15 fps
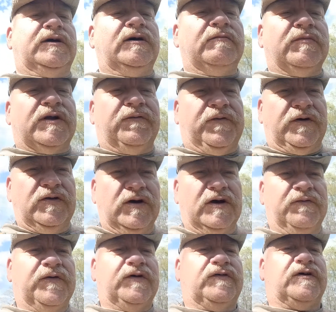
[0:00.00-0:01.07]
But if you're looking
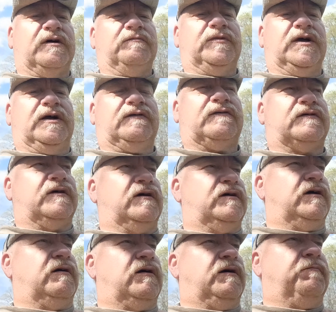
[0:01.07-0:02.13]
for something that's
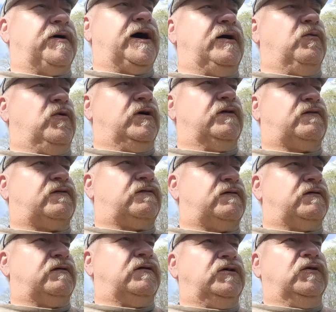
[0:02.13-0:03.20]
a buy once,
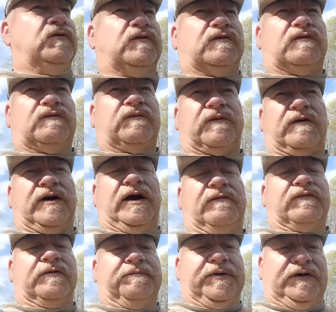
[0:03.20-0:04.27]
use
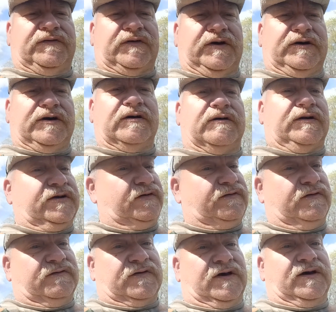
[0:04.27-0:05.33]
forever piece of gear, this
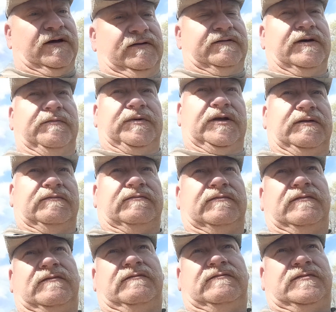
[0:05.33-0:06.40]
is it. I mean,
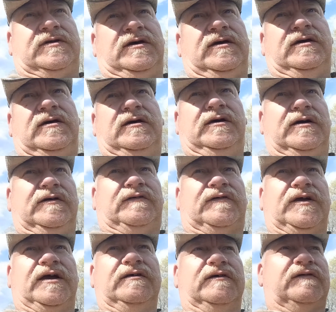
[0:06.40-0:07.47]
it's
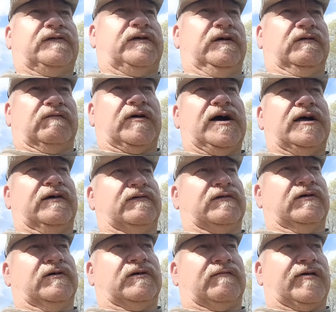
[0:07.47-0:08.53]
stainless steel rod. Is it
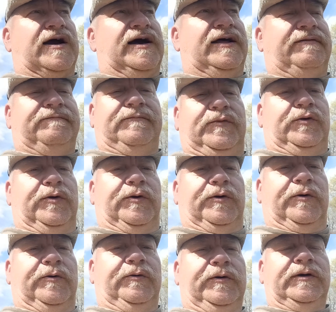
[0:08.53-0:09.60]
going to rot?
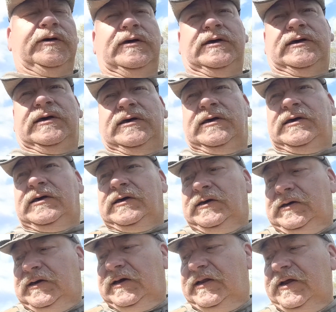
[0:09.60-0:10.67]
No.
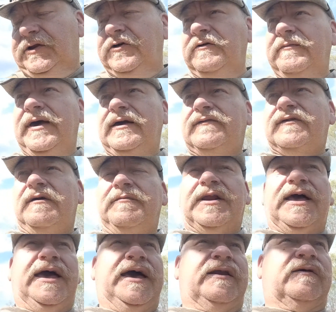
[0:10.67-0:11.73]
And they do make some of the
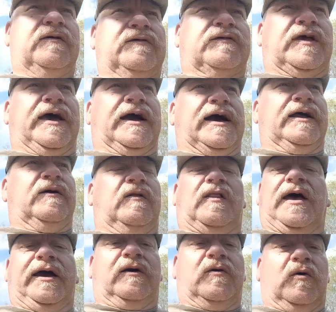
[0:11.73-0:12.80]
handles. Like, I don't
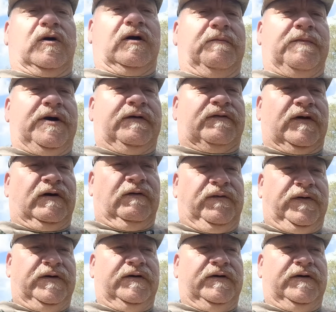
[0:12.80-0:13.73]
like cork myself.